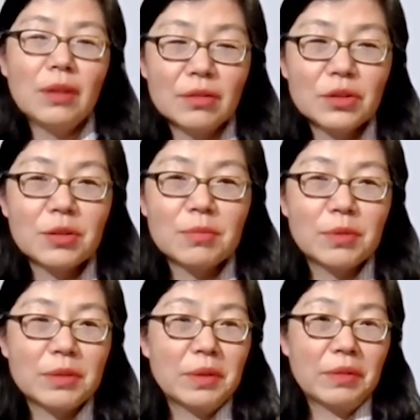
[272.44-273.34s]
long-term
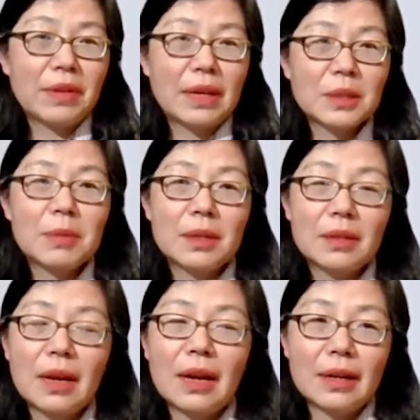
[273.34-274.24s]

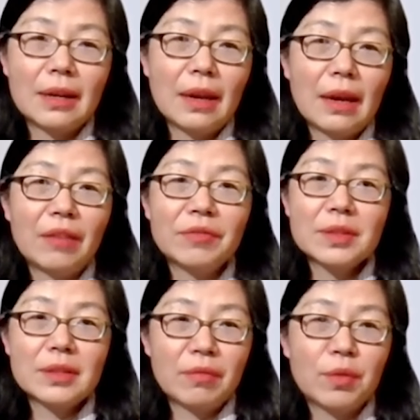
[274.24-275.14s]
investment. I have
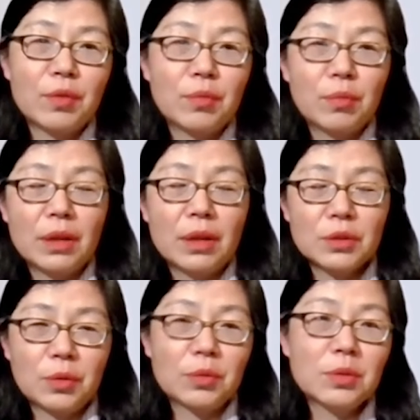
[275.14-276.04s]
several
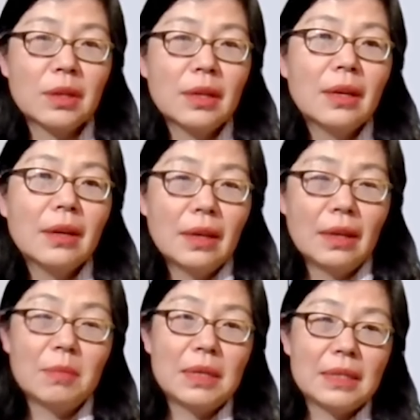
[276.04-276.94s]
rentals.
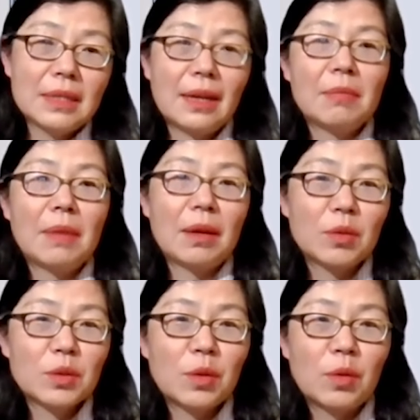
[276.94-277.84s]
In the meantime,
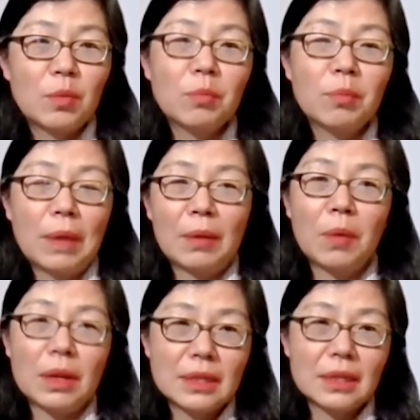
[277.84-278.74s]
I
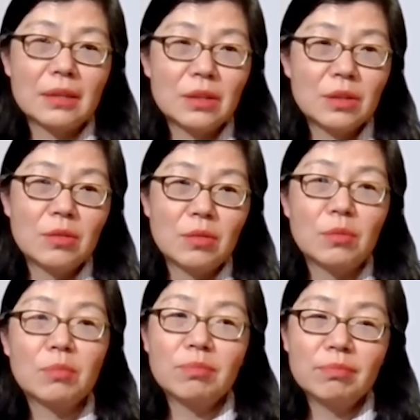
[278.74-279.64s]
went
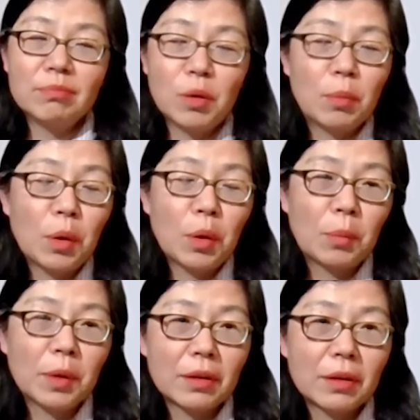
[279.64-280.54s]
into mobile home
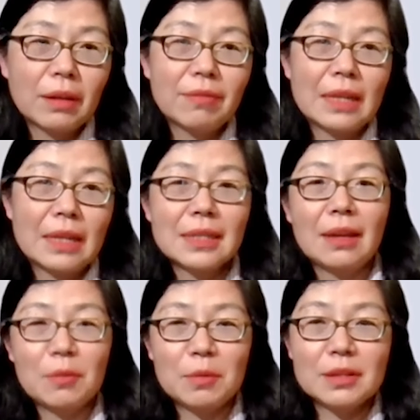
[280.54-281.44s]
park
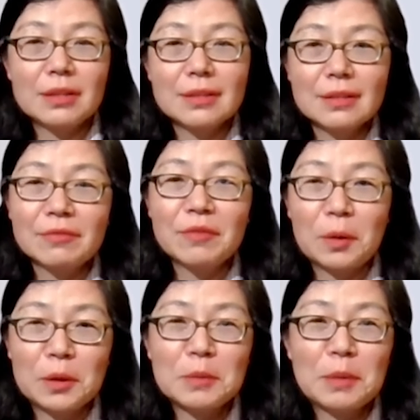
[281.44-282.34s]
investing, which is a
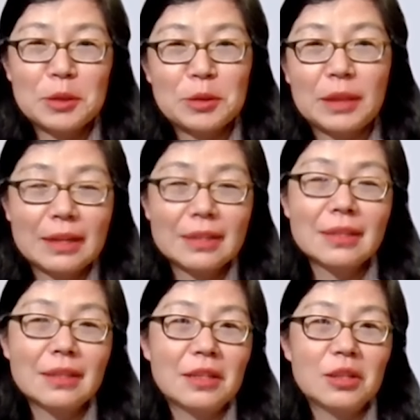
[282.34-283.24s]
very
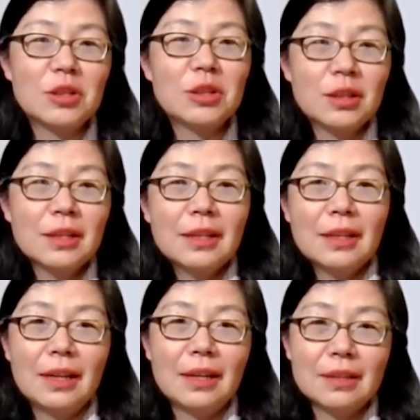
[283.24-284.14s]
specialized niche.
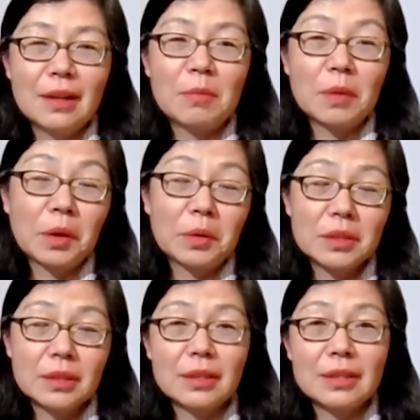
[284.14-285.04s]
And I'm
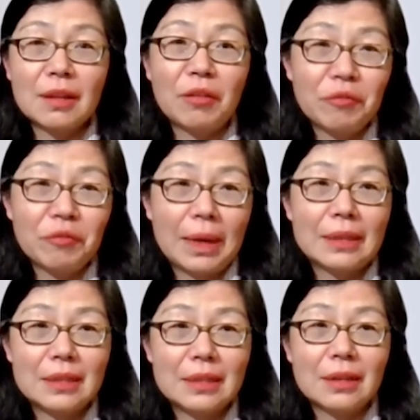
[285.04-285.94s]
currently
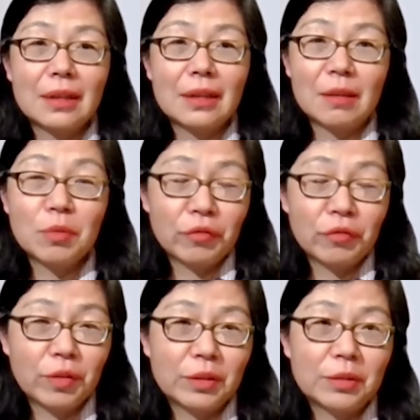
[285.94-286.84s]
self-managing a
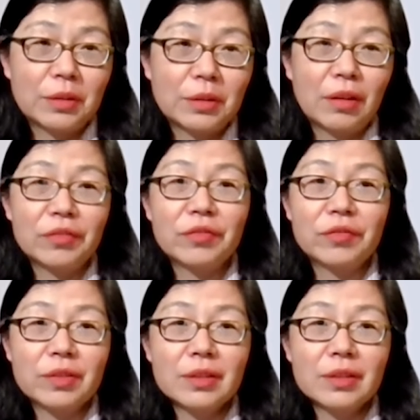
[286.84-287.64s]
portfolio of